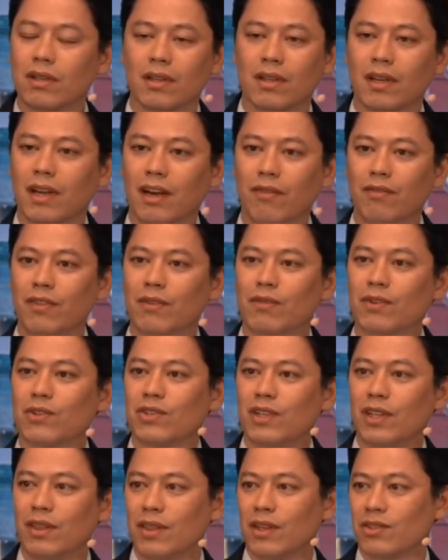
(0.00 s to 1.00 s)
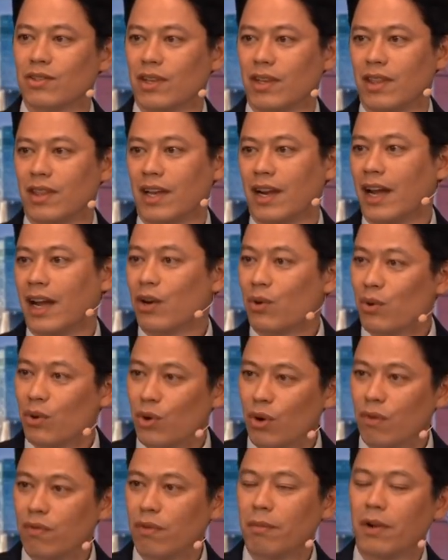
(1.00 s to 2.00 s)
I've never seen things like that. I don't
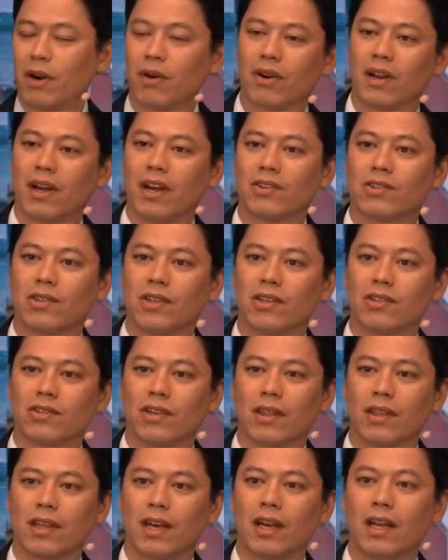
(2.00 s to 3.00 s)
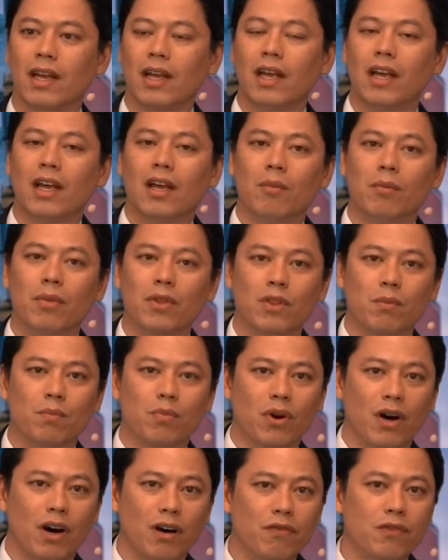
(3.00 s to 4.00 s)
know if America has things like that. But the
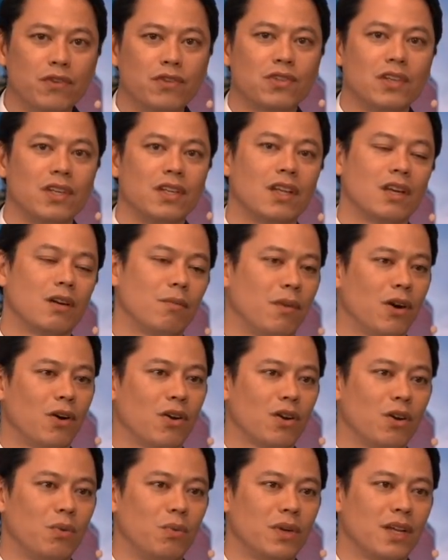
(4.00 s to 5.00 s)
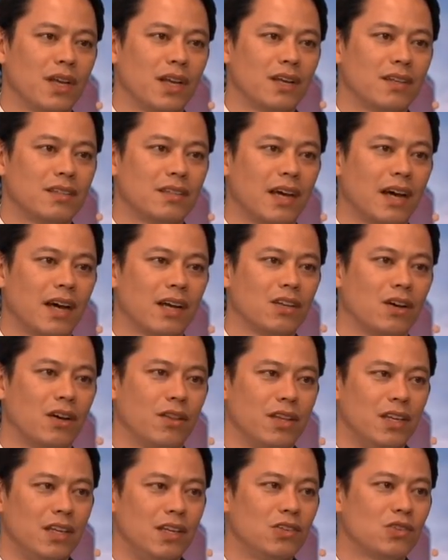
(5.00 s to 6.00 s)
prophecy that America would get attacked
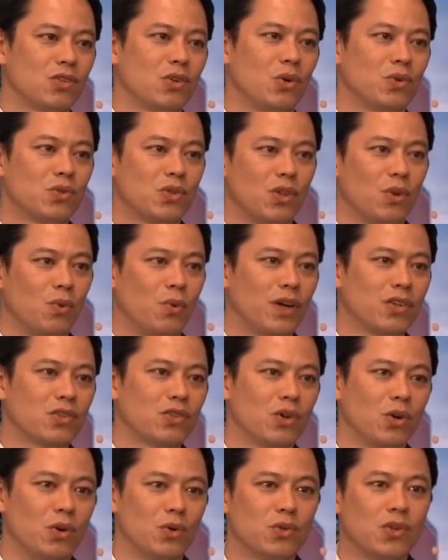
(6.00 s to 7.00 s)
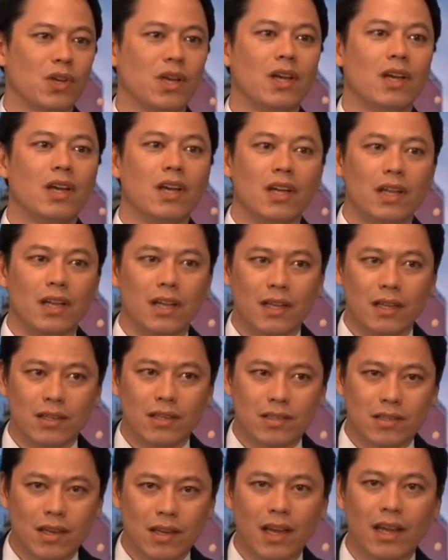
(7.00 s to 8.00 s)
on the East Coast and the West Coast
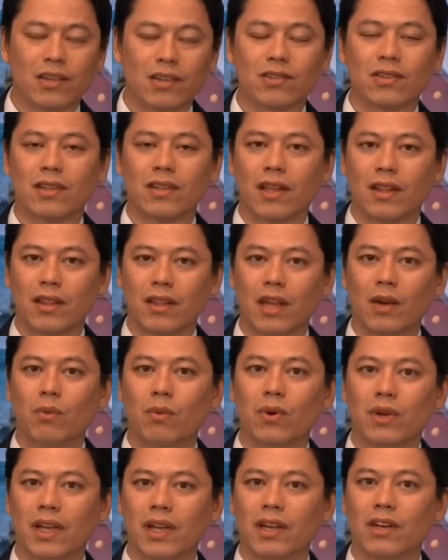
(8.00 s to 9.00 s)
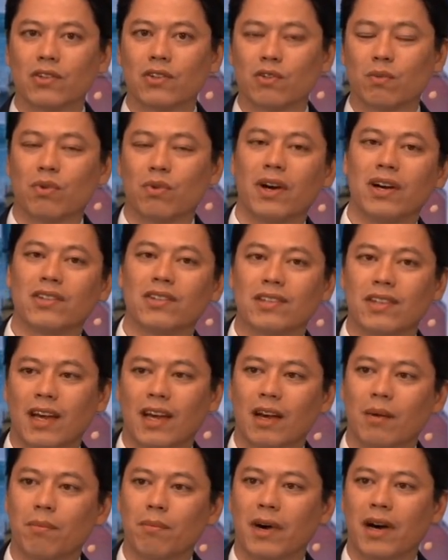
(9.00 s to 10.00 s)
says that they will get a surprise
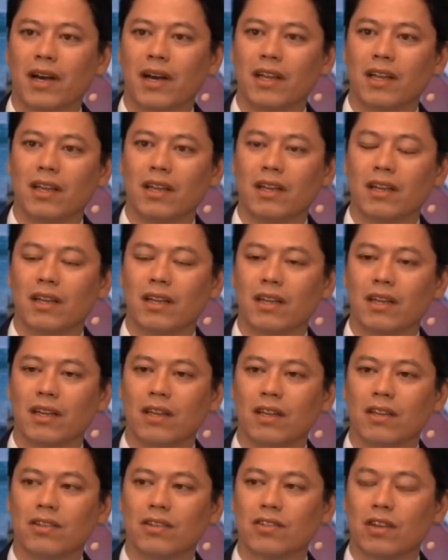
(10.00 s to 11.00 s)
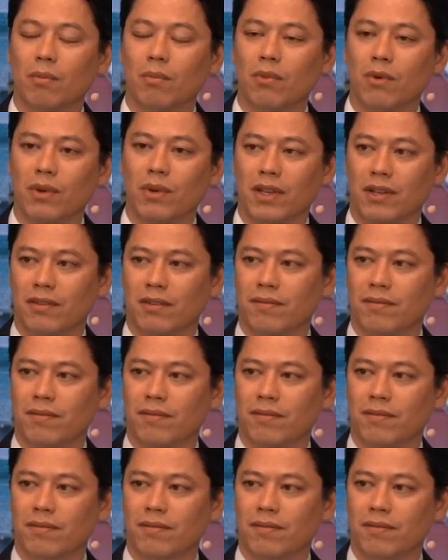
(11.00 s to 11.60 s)
attack by submarine.